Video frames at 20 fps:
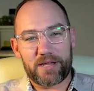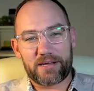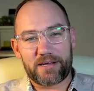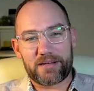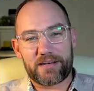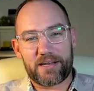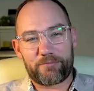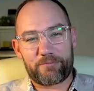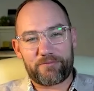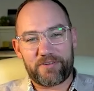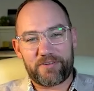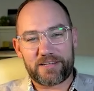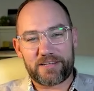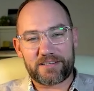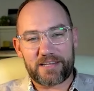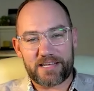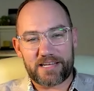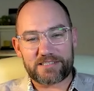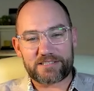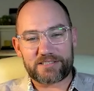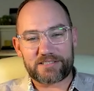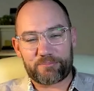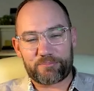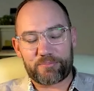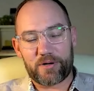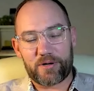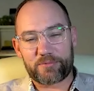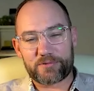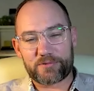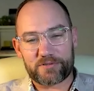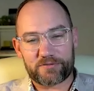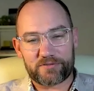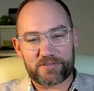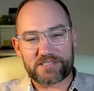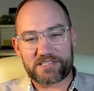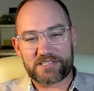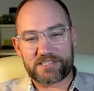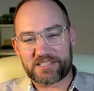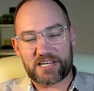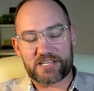And I think that's the purpose of
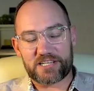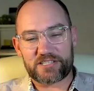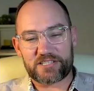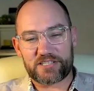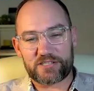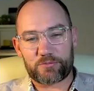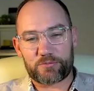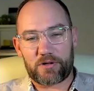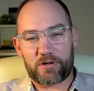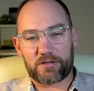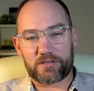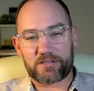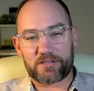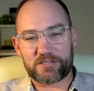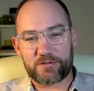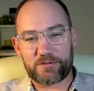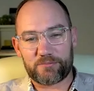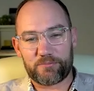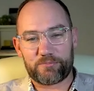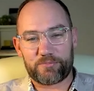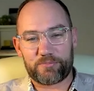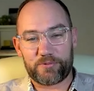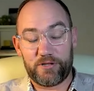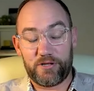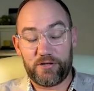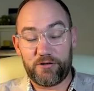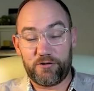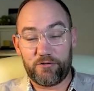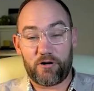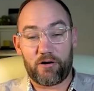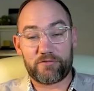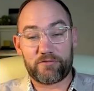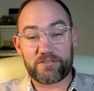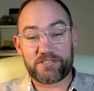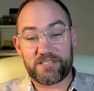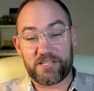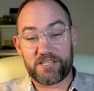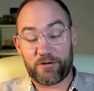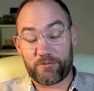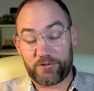this discussion as well, because you
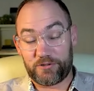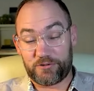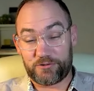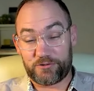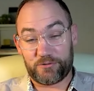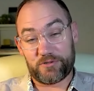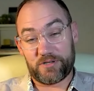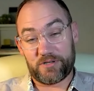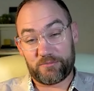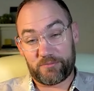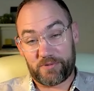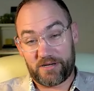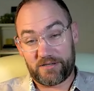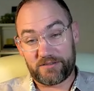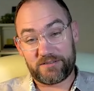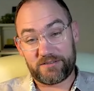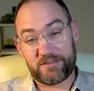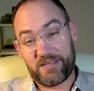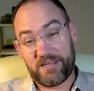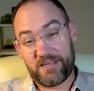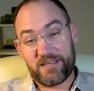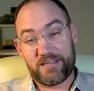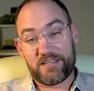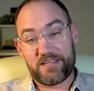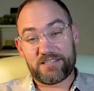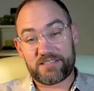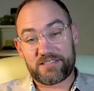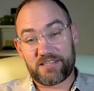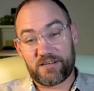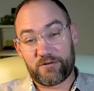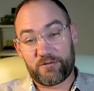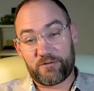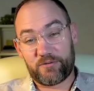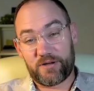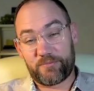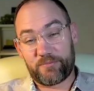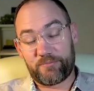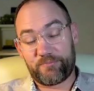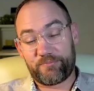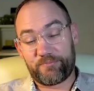obviously know what you're talking about.
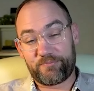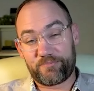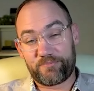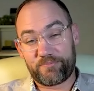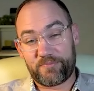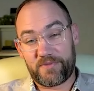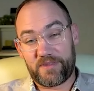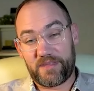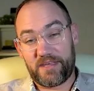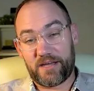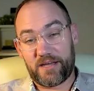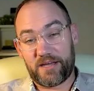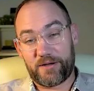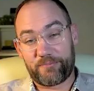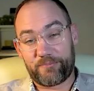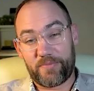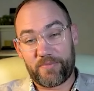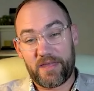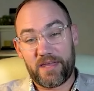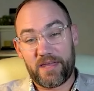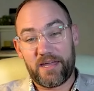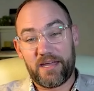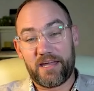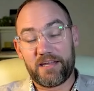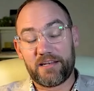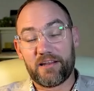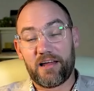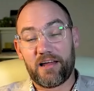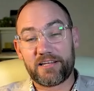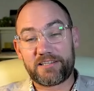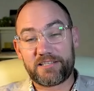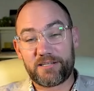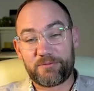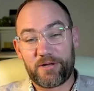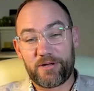So, yeah, enlighten me.